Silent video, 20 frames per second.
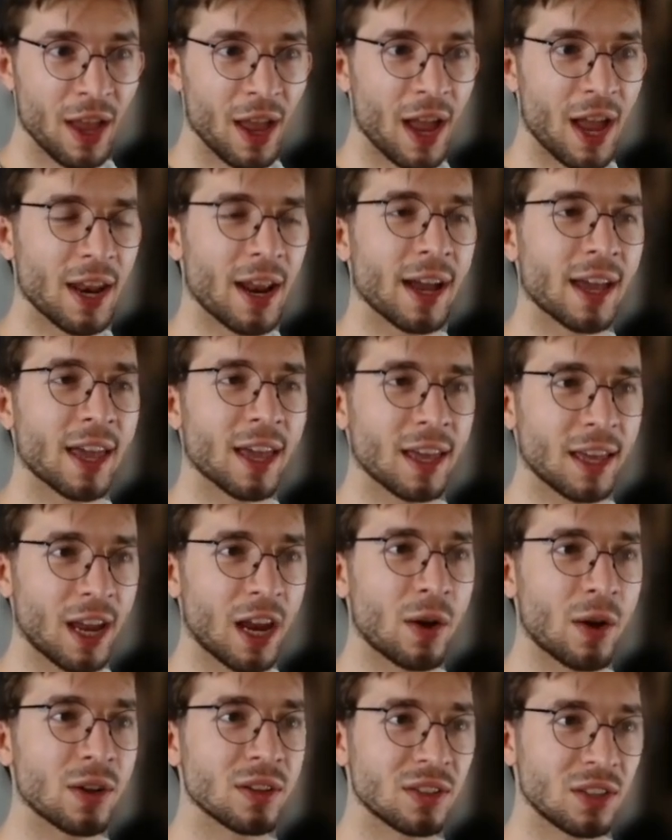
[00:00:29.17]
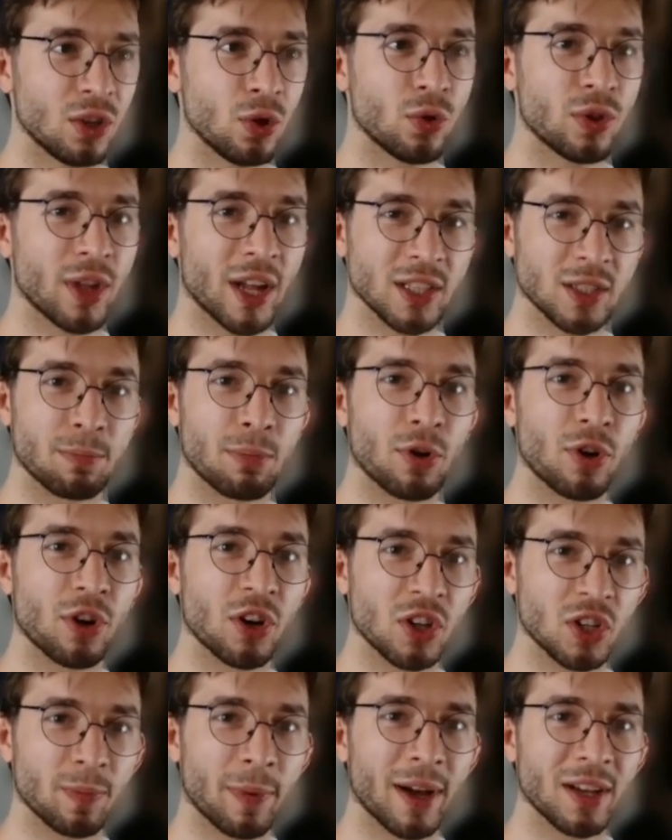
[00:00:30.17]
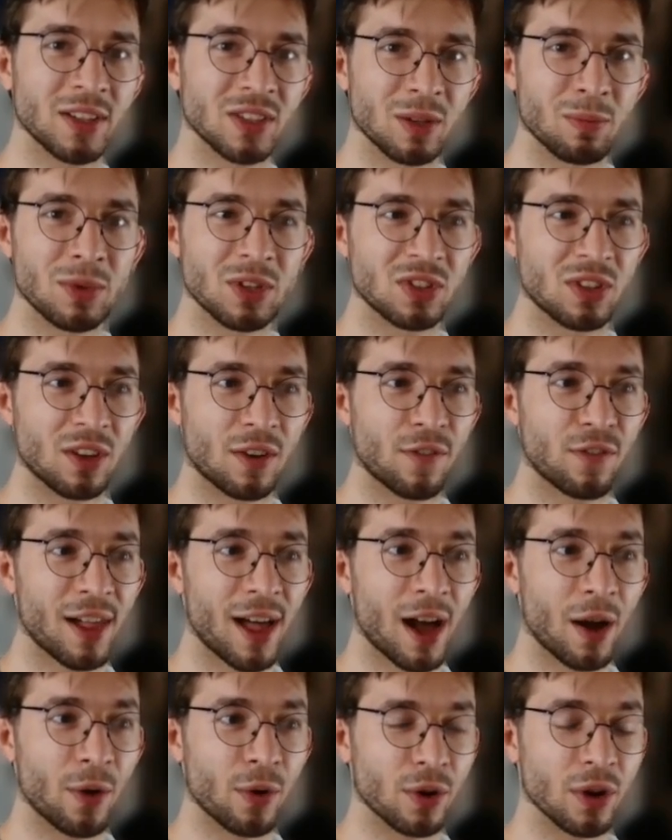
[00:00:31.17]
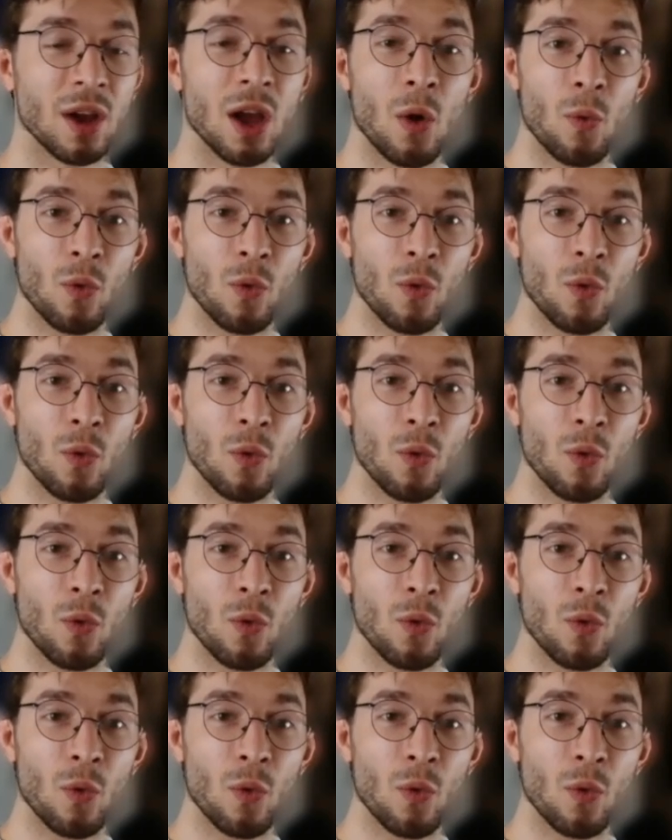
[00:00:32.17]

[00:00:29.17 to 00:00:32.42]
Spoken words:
and I can guarantee you that's Burning Spice and Mystic Flower,